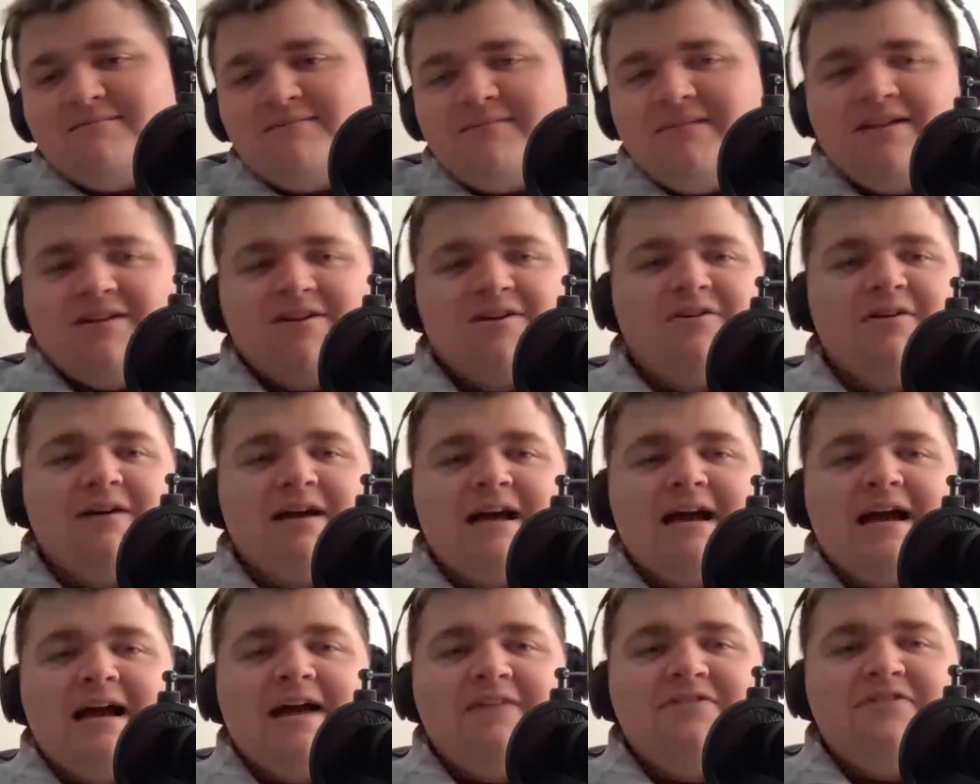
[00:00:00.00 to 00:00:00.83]

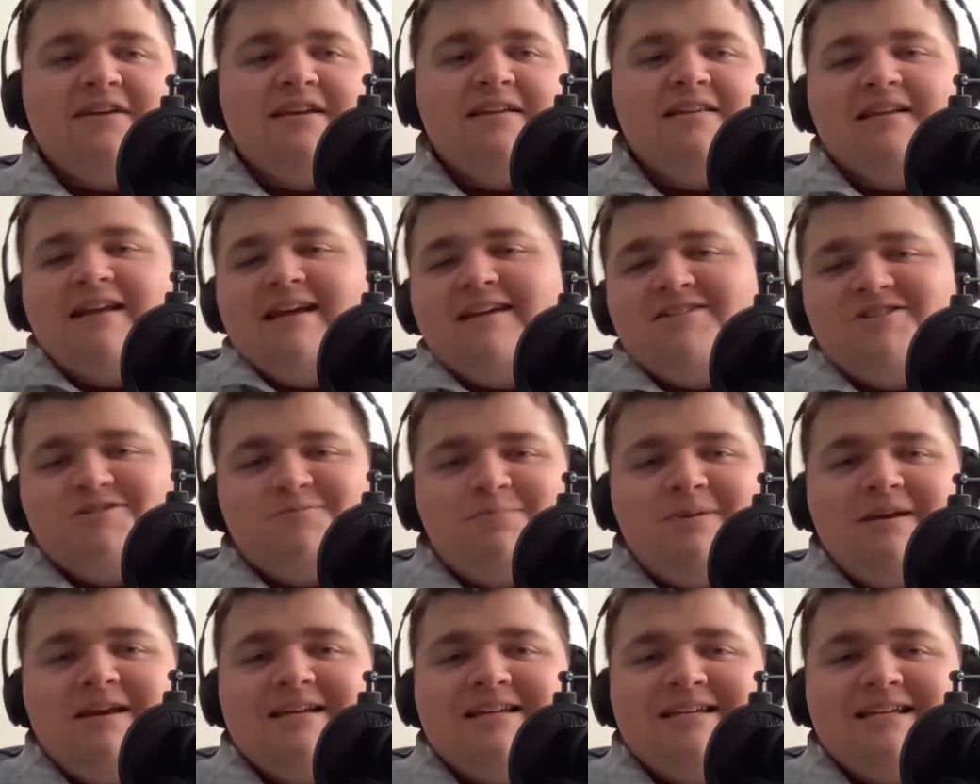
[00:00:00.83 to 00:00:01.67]
at the end of the day, just
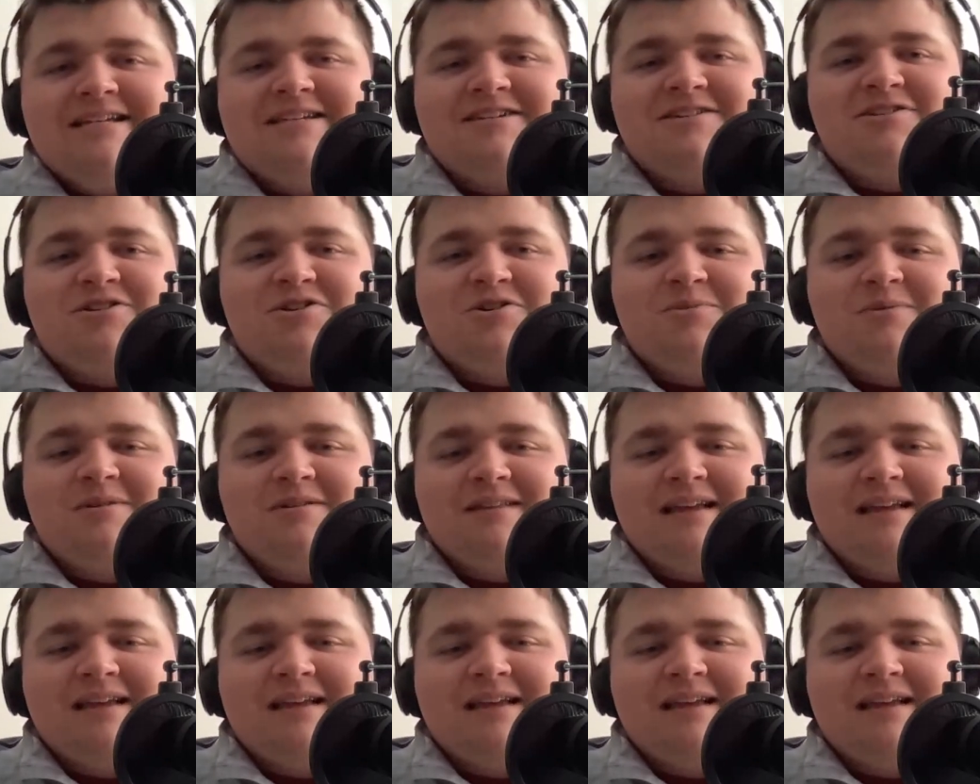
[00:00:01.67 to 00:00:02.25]
be a decent human.